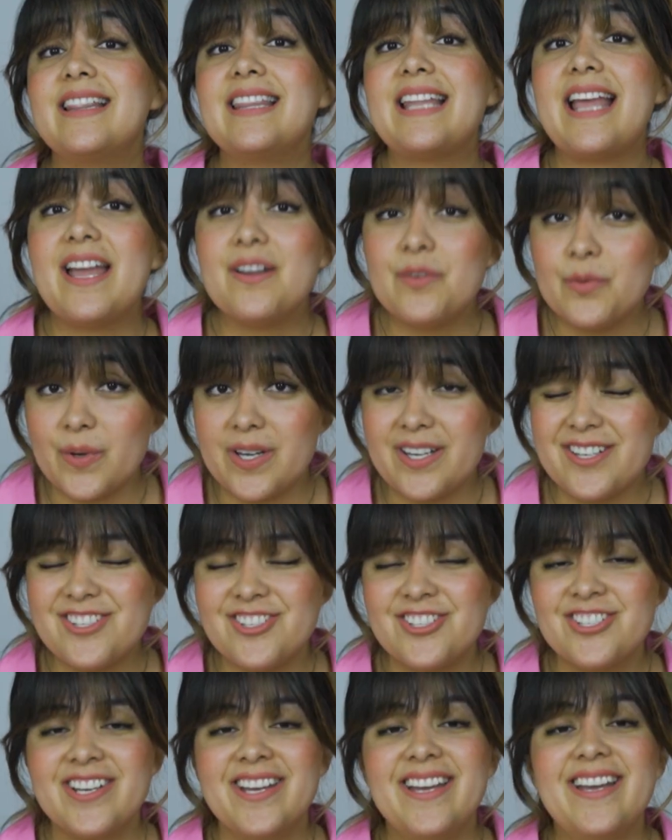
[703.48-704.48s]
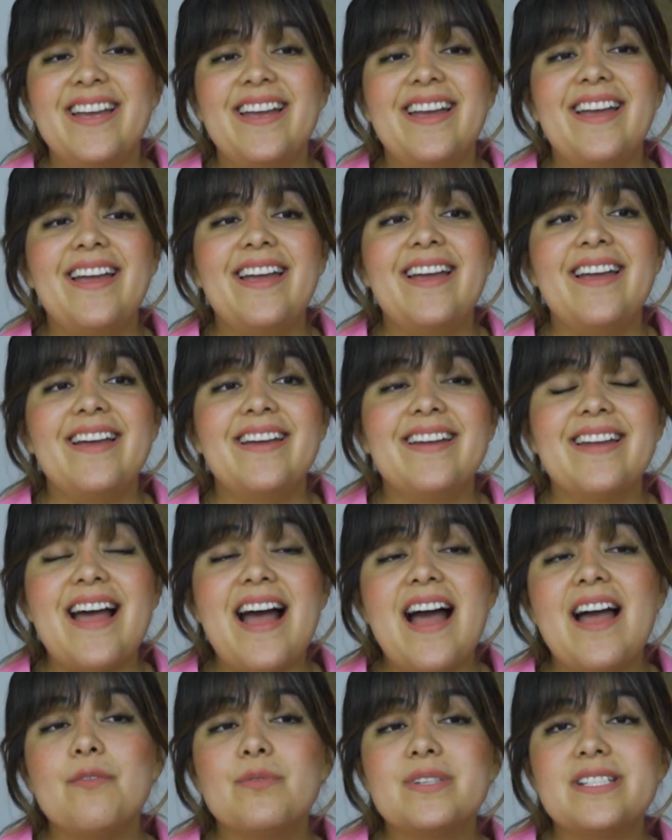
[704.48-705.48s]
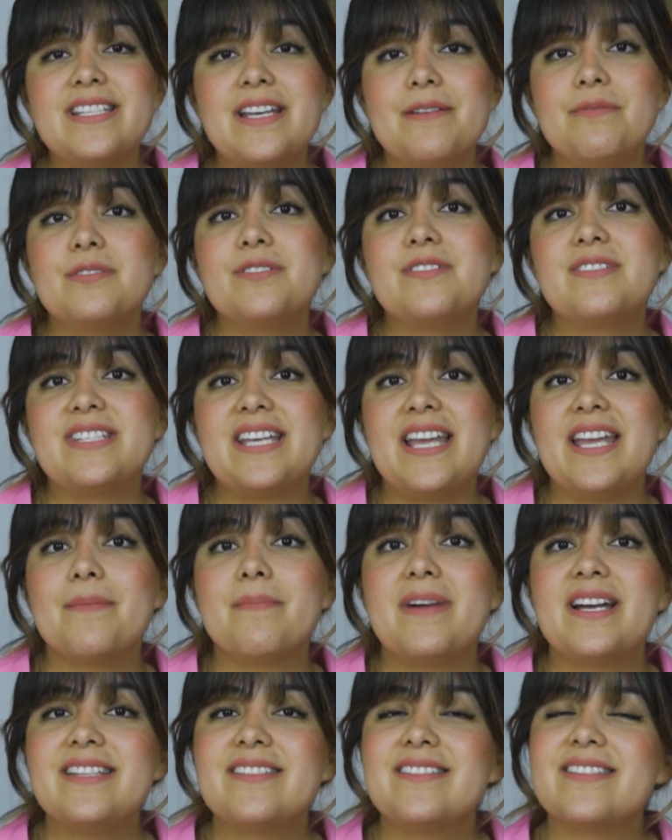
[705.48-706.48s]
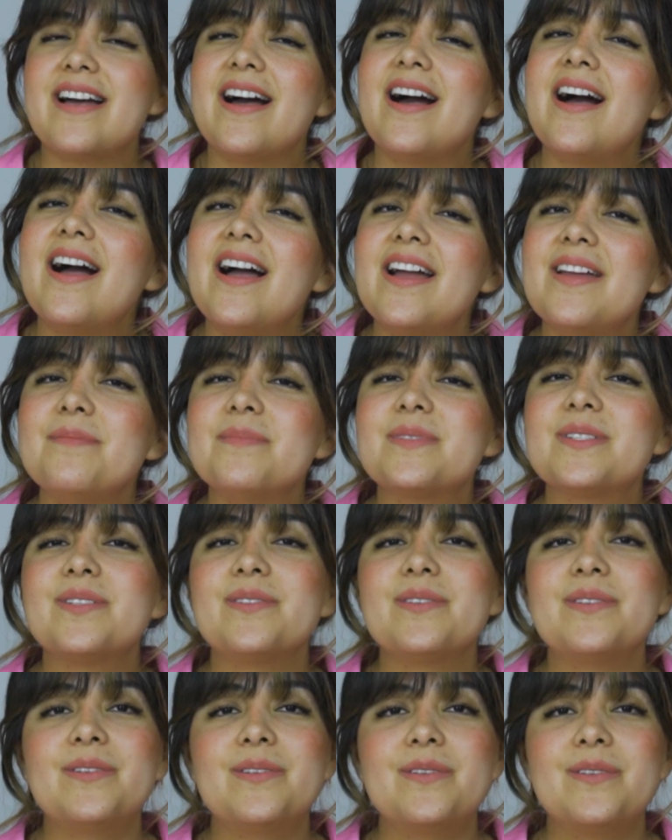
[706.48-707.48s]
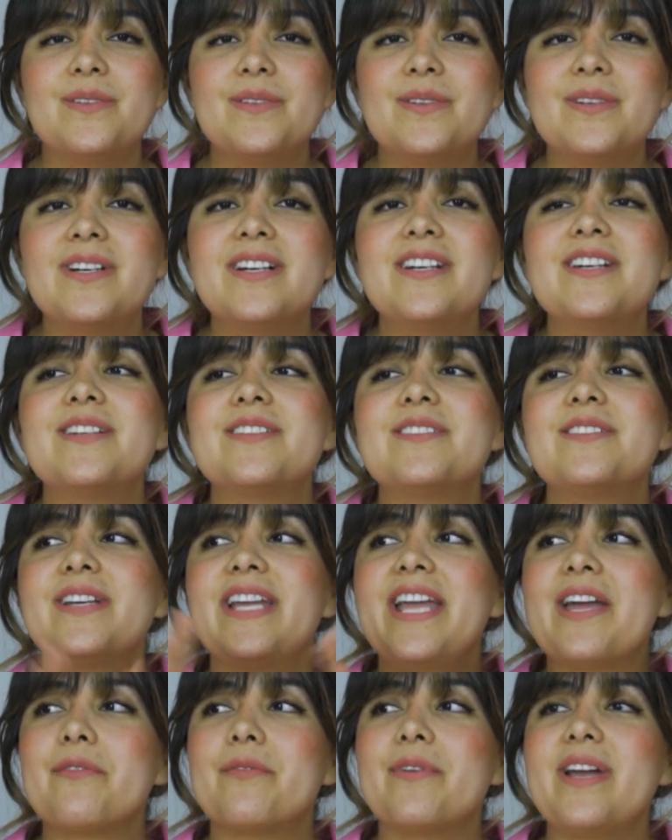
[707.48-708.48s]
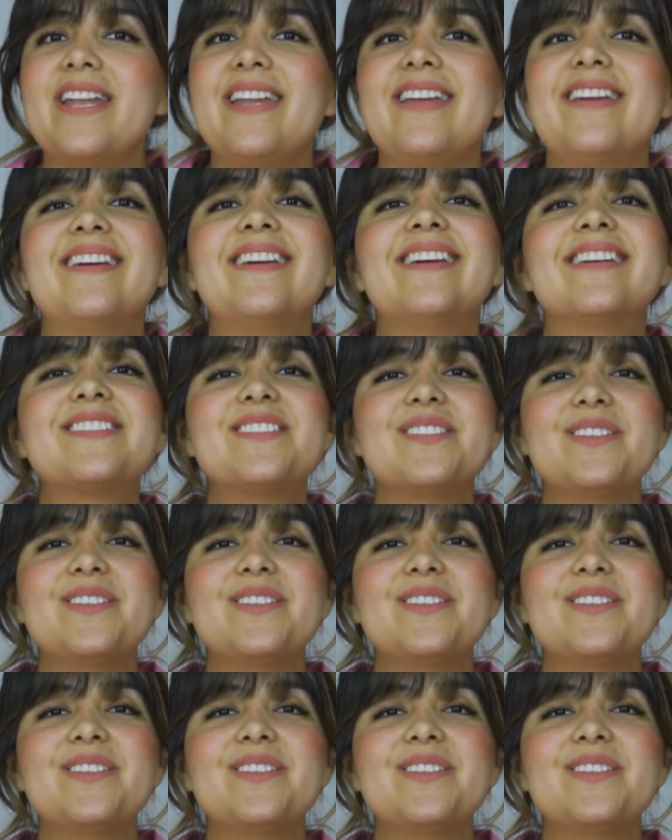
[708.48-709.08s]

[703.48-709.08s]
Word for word: the language. And I was able to take my time to, to get ready